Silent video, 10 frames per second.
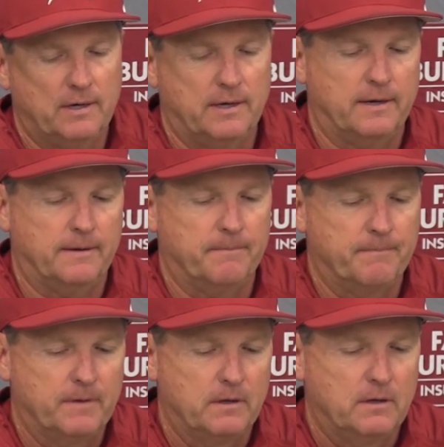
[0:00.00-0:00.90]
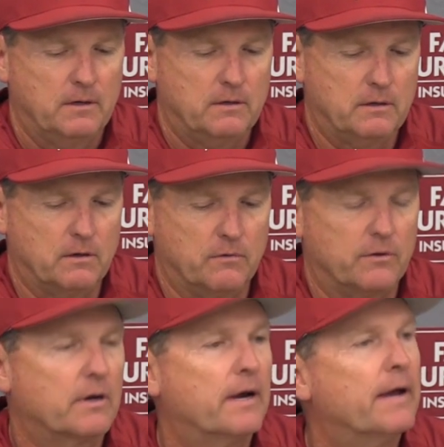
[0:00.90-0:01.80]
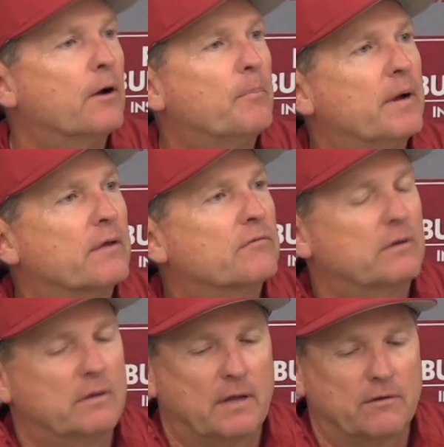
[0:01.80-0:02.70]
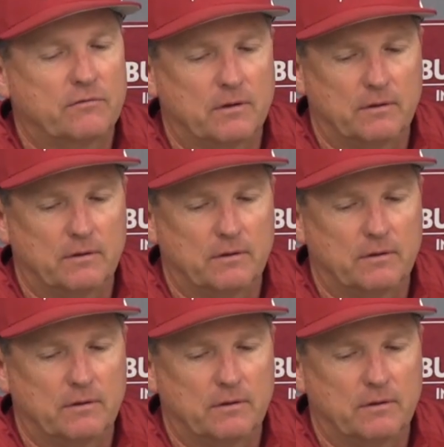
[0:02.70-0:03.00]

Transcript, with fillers: Um, you know they're going to help us and that's the,